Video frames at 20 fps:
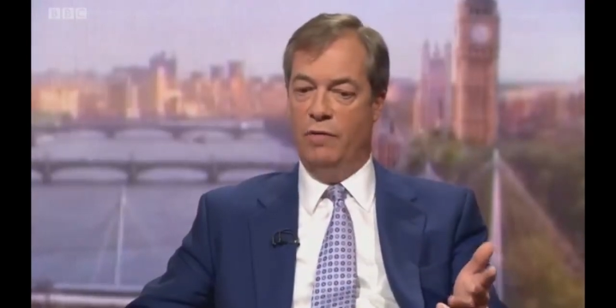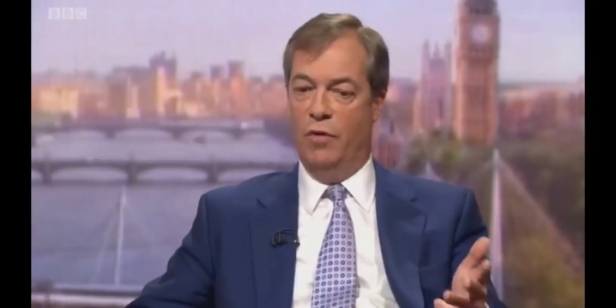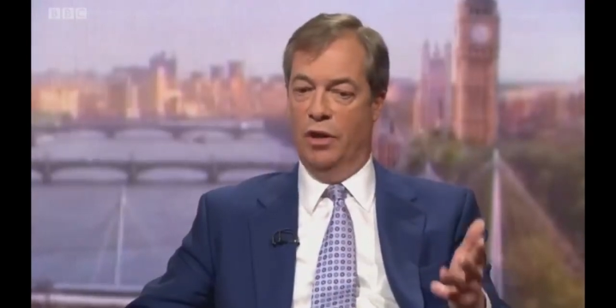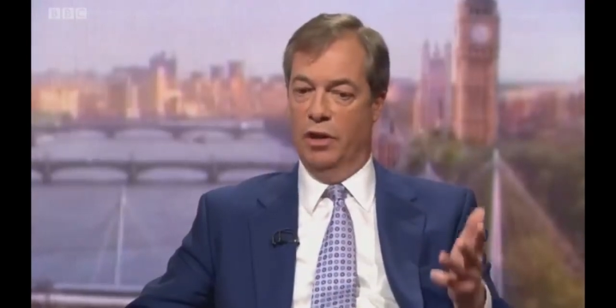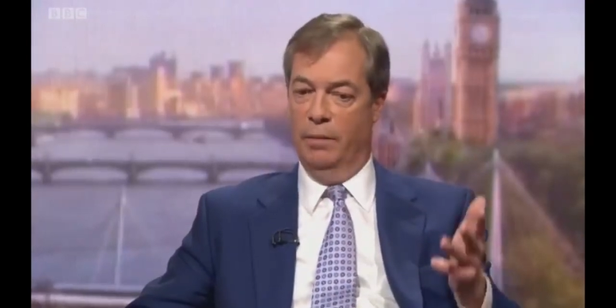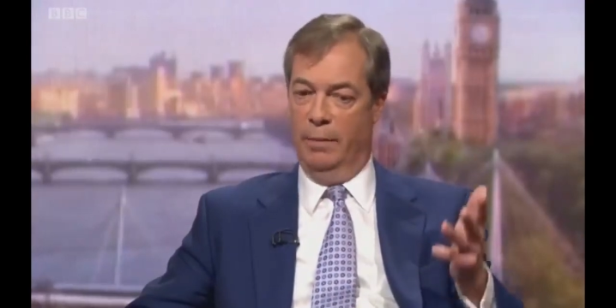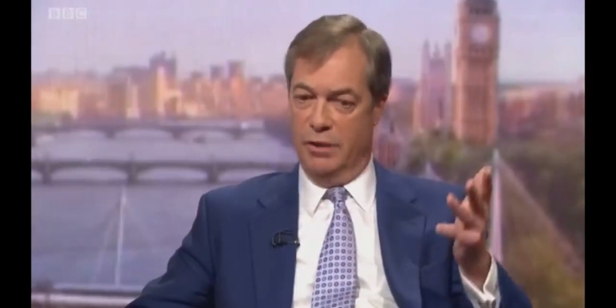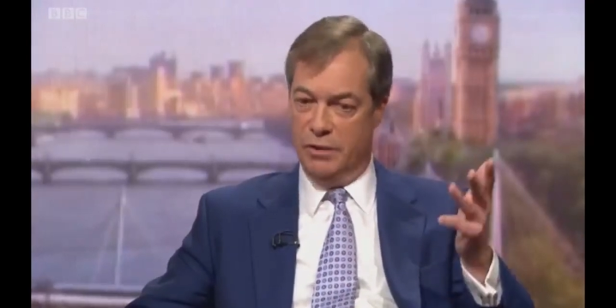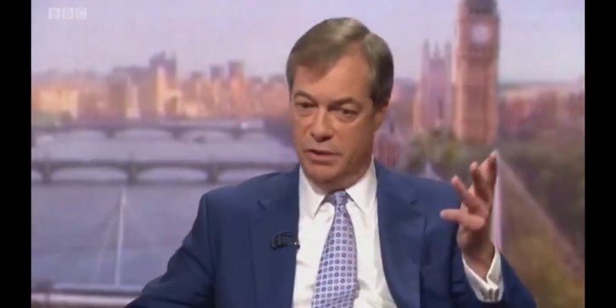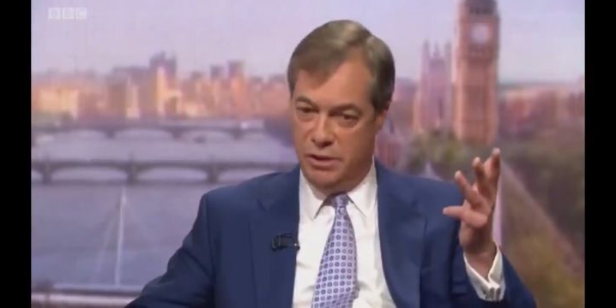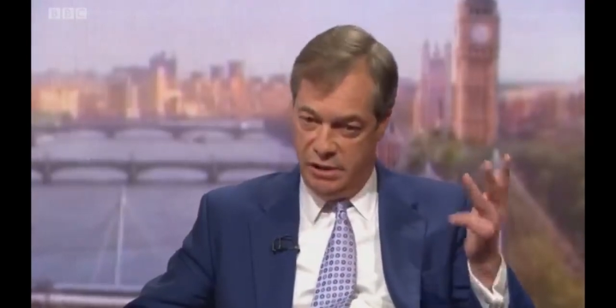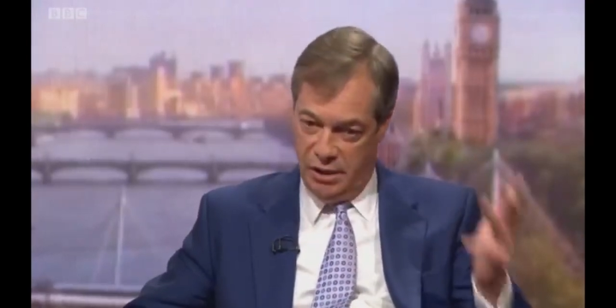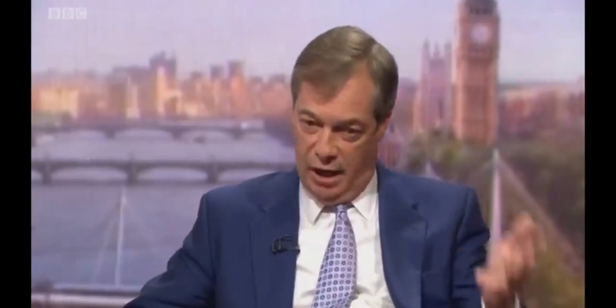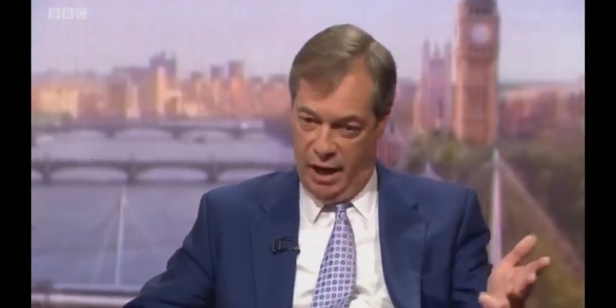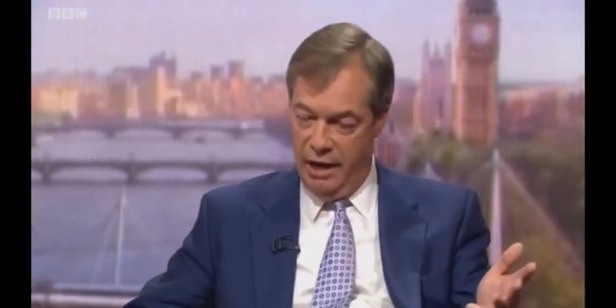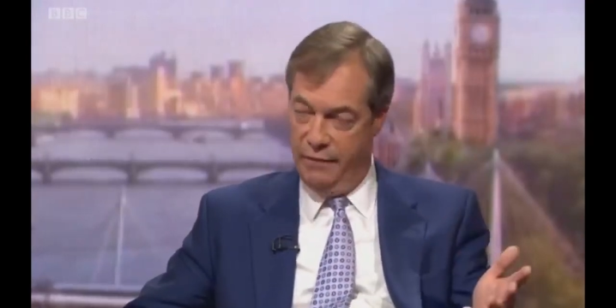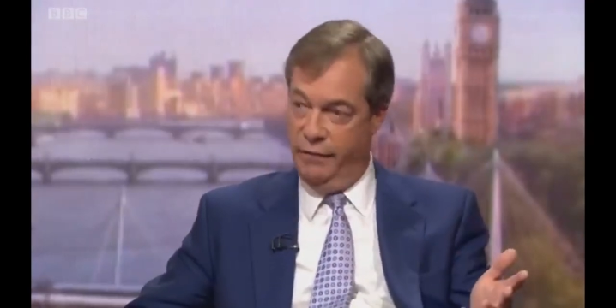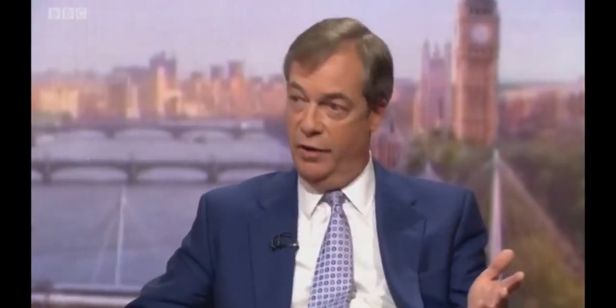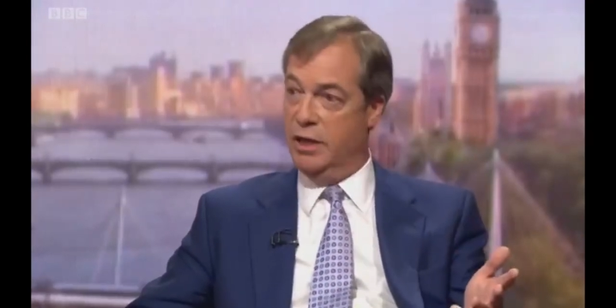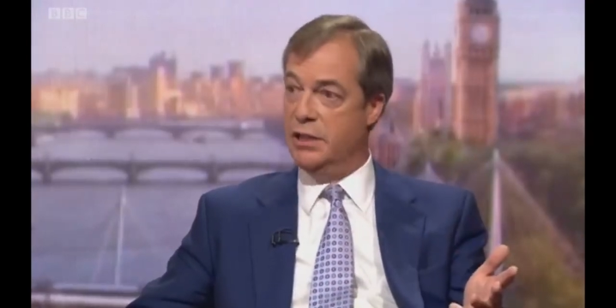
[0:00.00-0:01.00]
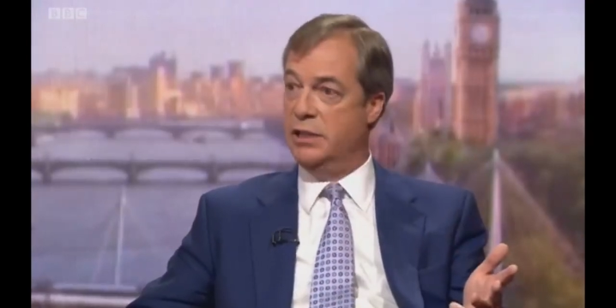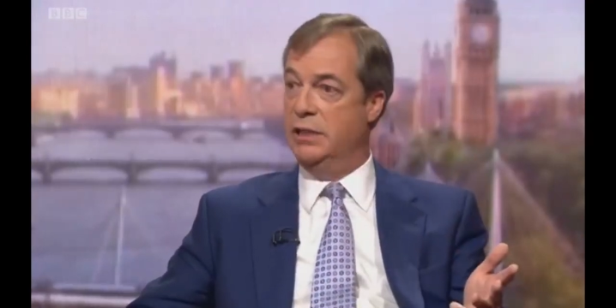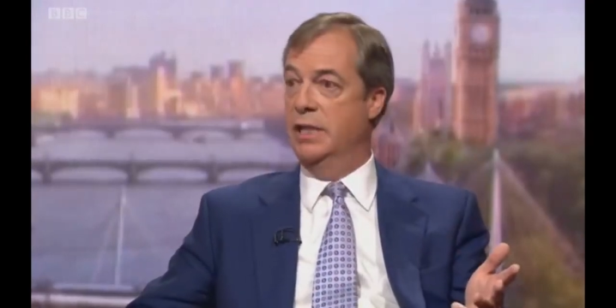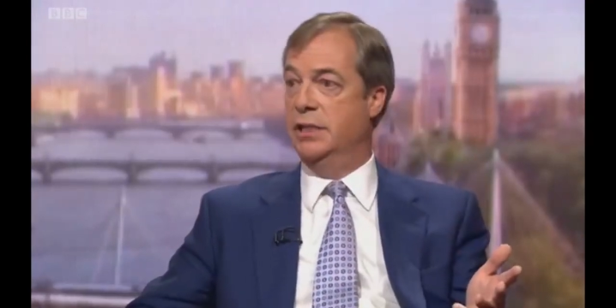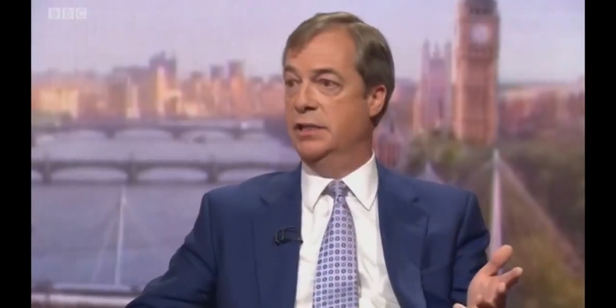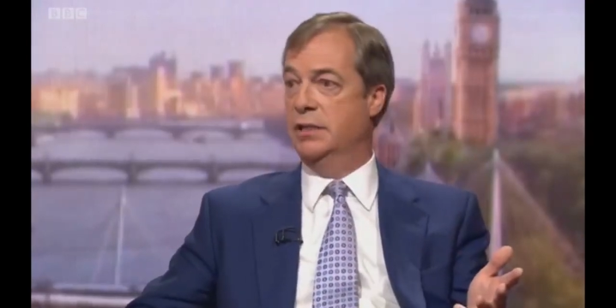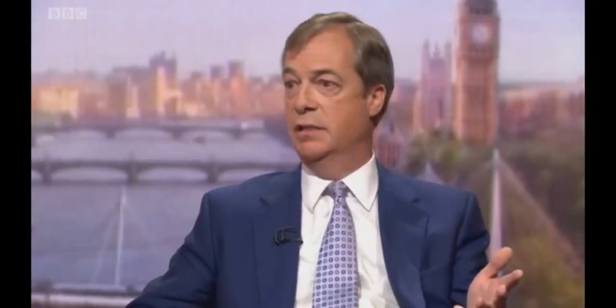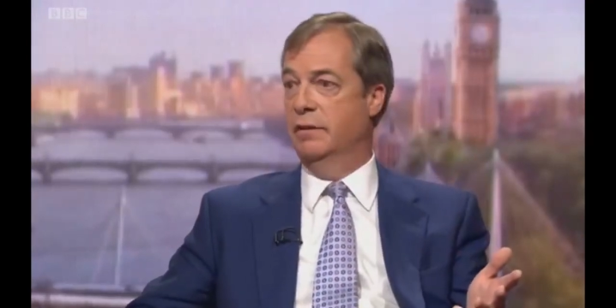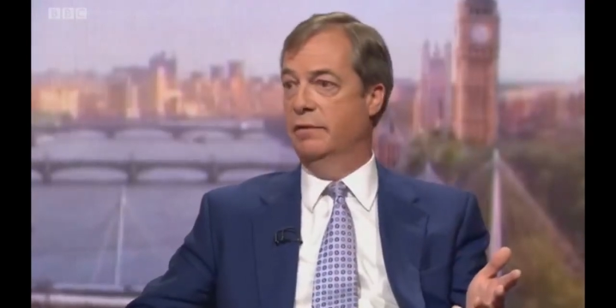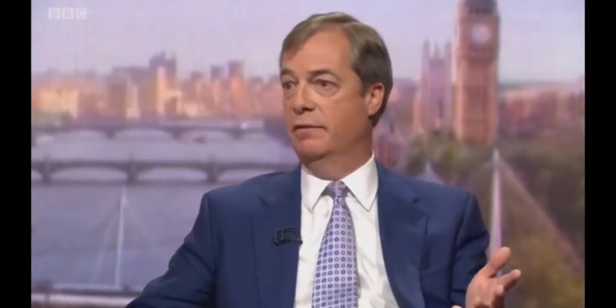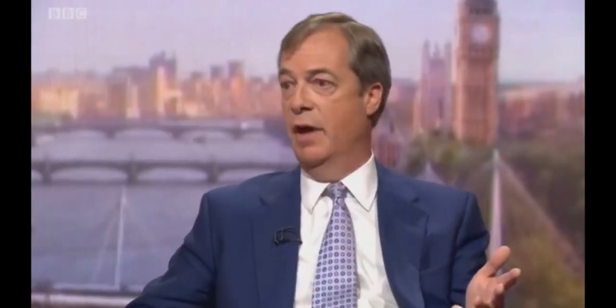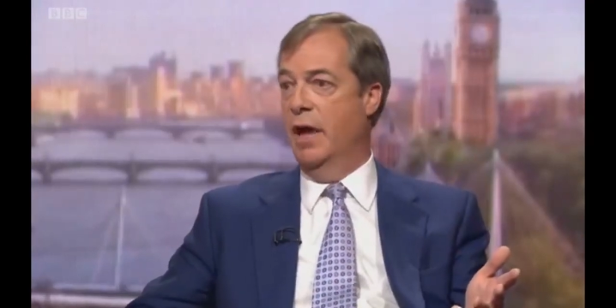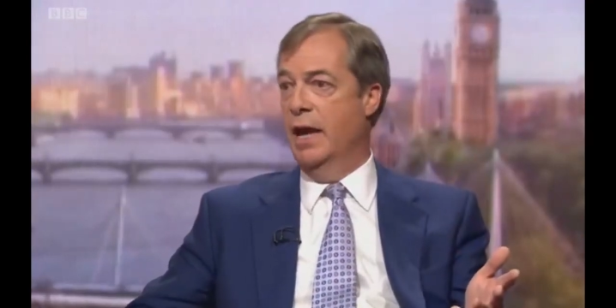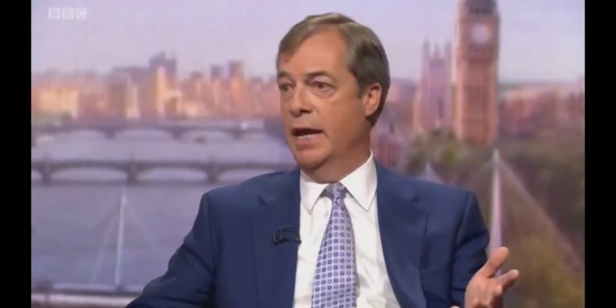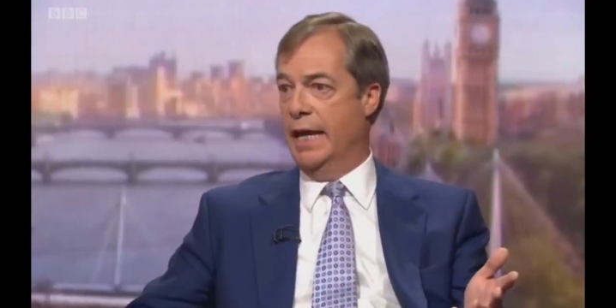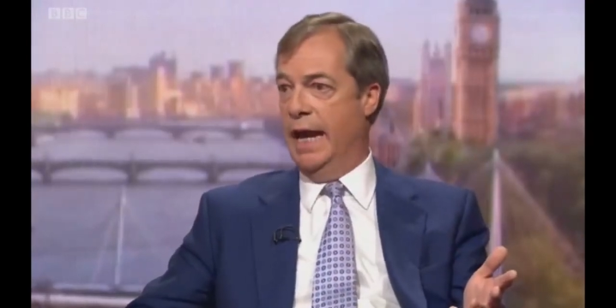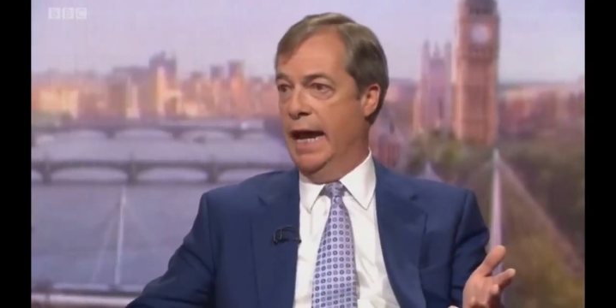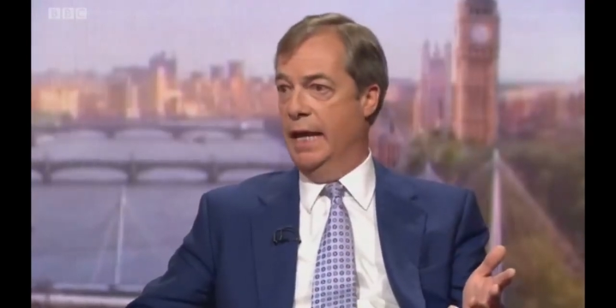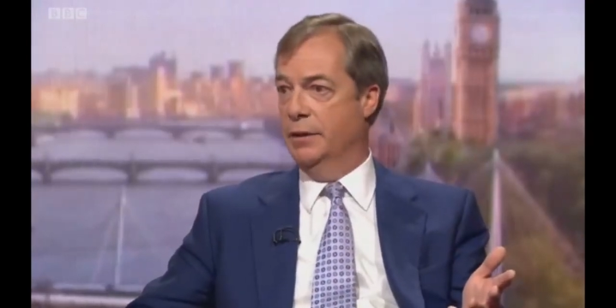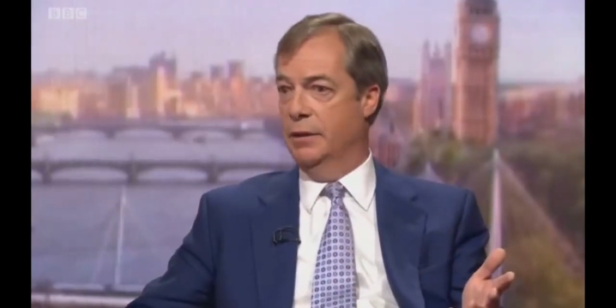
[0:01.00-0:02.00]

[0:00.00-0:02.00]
we've got the most diverse list of